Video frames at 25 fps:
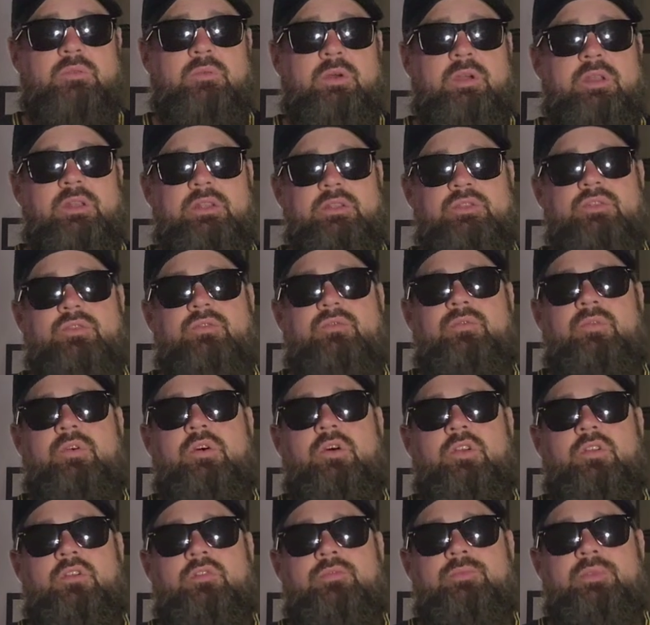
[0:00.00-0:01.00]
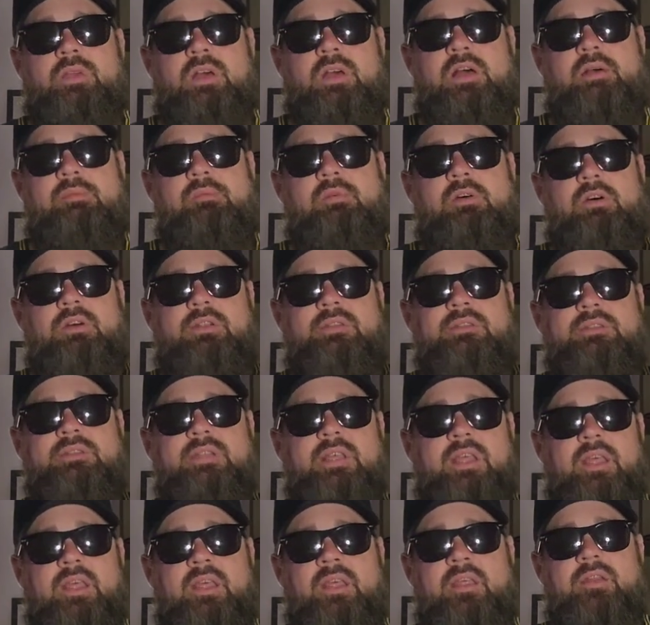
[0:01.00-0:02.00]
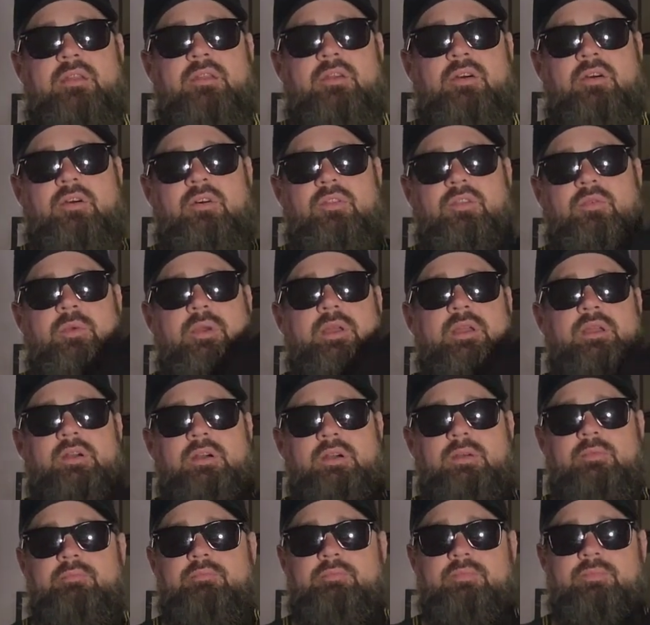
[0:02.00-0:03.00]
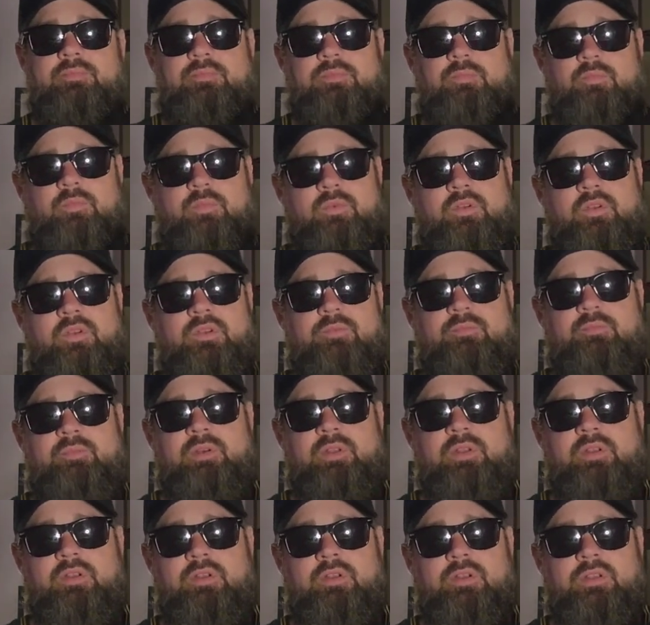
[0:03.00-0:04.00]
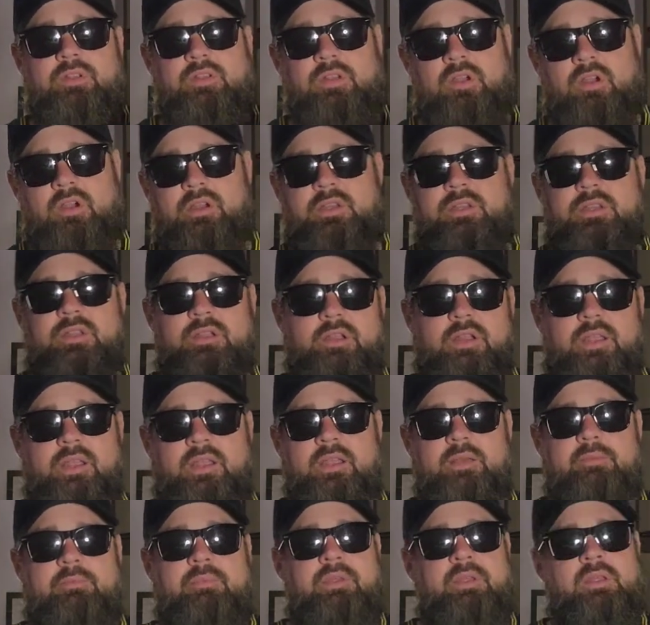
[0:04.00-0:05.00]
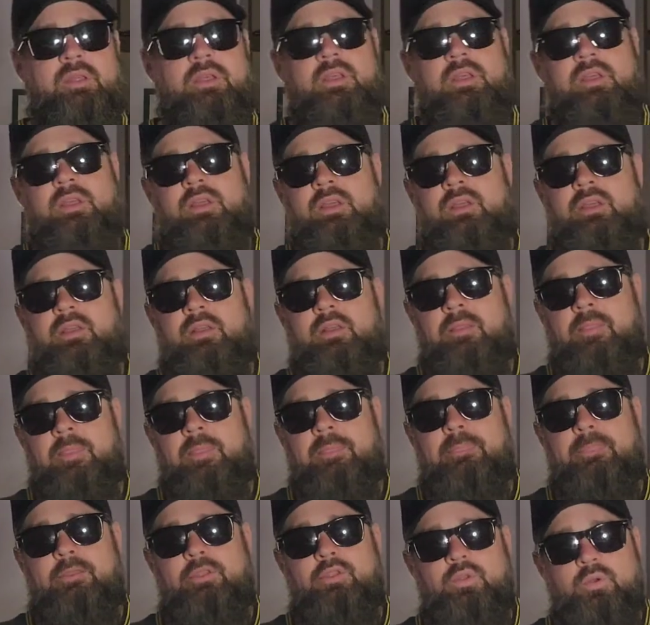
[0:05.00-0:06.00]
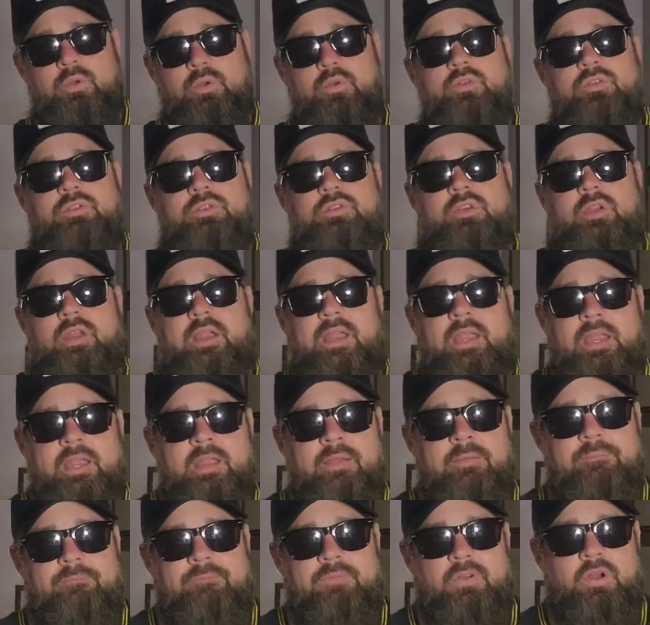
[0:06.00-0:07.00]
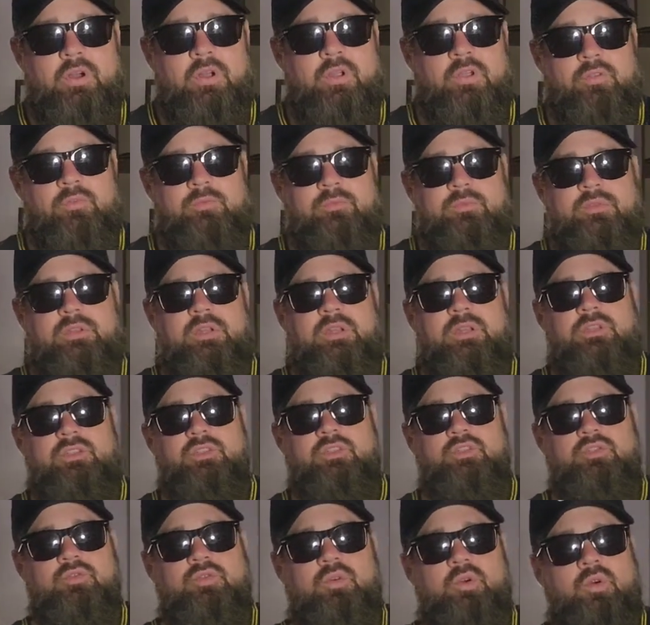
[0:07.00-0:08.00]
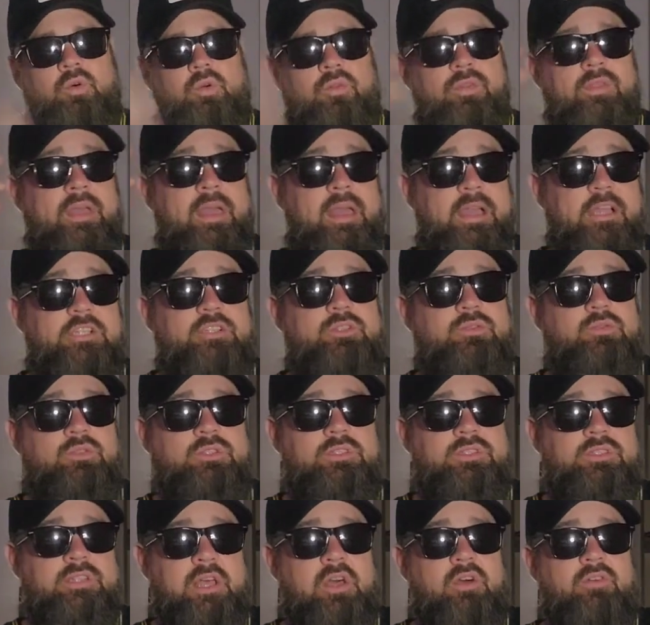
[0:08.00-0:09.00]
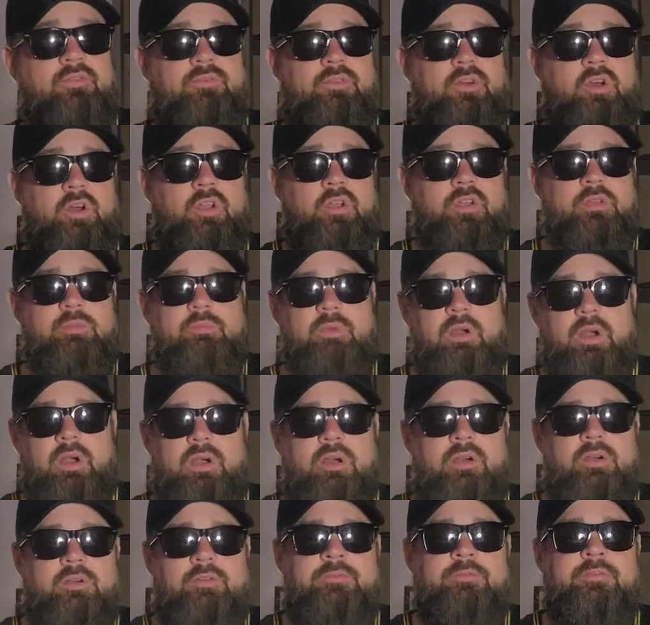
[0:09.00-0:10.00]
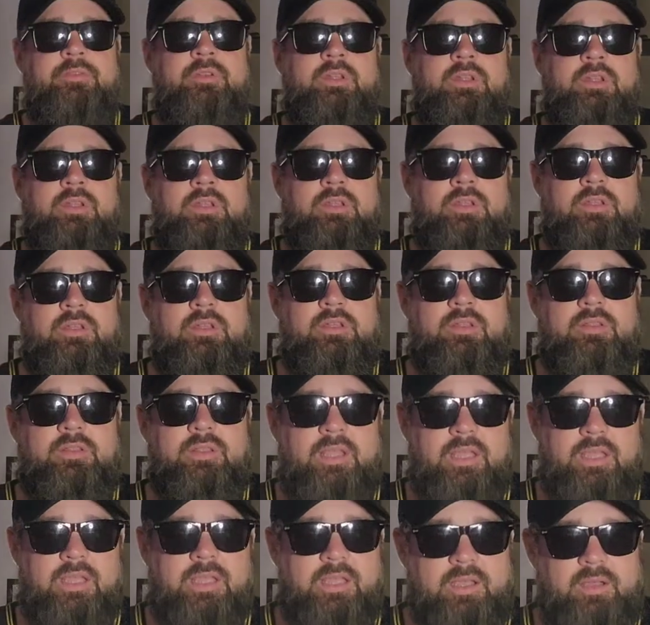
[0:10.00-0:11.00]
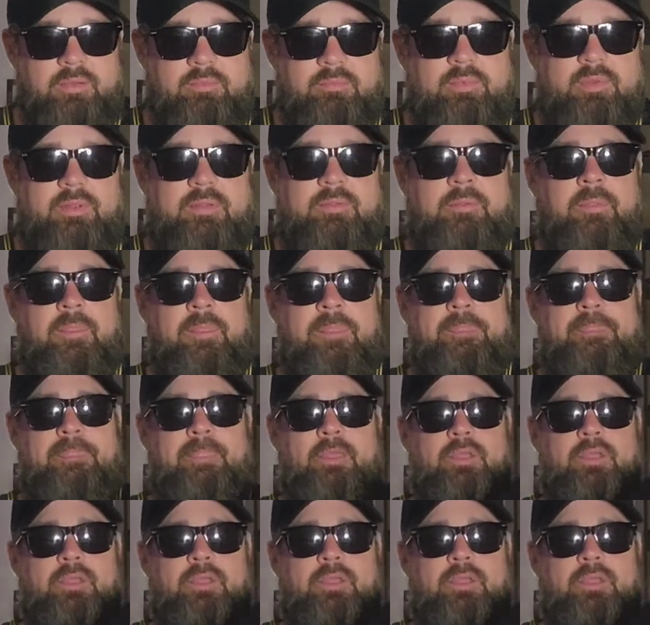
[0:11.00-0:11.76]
knob on 10, all the way up. When you're putting your guitar into your amp, use your amp volume to control the actual sound volume of the amp. Use your